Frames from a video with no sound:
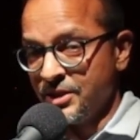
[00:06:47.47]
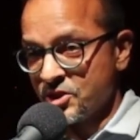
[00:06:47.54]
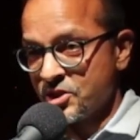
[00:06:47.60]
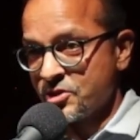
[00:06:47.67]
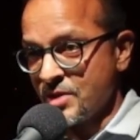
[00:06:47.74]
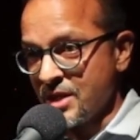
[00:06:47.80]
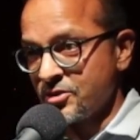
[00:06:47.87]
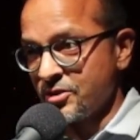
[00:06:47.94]

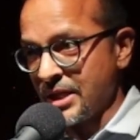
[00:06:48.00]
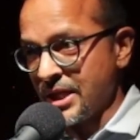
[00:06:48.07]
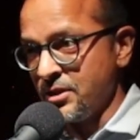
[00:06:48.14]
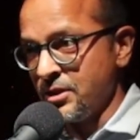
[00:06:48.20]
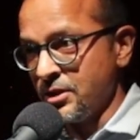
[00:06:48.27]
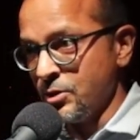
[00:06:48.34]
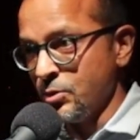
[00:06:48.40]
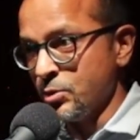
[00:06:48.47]
instructor had to
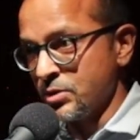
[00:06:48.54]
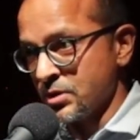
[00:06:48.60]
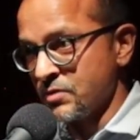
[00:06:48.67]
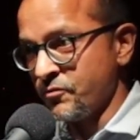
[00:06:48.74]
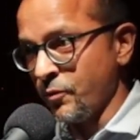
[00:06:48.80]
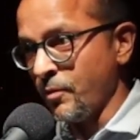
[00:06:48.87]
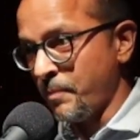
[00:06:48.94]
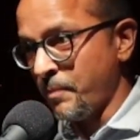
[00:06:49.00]
use his
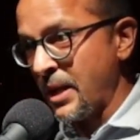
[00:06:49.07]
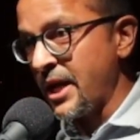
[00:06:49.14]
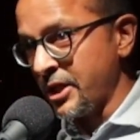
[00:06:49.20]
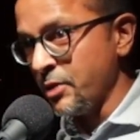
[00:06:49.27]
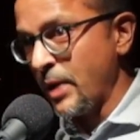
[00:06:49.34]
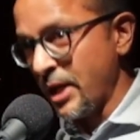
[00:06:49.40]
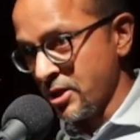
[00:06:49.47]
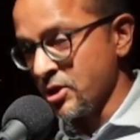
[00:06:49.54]
full body
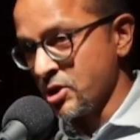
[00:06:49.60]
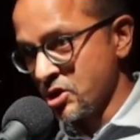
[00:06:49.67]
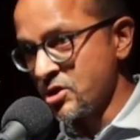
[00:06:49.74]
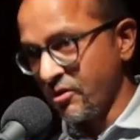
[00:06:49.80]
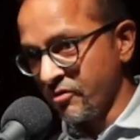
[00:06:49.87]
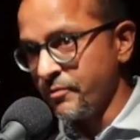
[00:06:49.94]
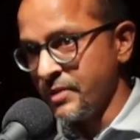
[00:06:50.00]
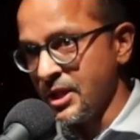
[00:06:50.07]
weight to
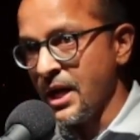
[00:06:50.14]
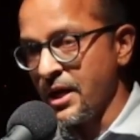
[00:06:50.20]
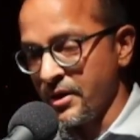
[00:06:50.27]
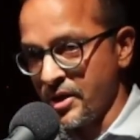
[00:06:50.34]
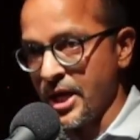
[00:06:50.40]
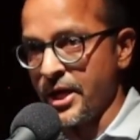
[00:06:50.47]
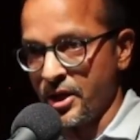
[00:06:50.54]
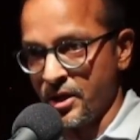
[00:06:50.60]
shove me out of
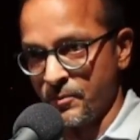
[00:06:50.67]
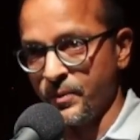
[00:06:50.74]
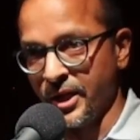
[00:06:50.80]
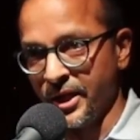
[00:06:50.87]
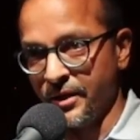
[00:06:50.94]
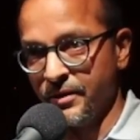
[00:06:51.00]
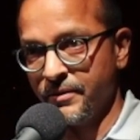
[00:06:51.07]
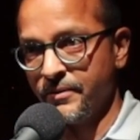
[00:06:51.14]
that
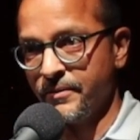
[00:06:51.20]
airplane.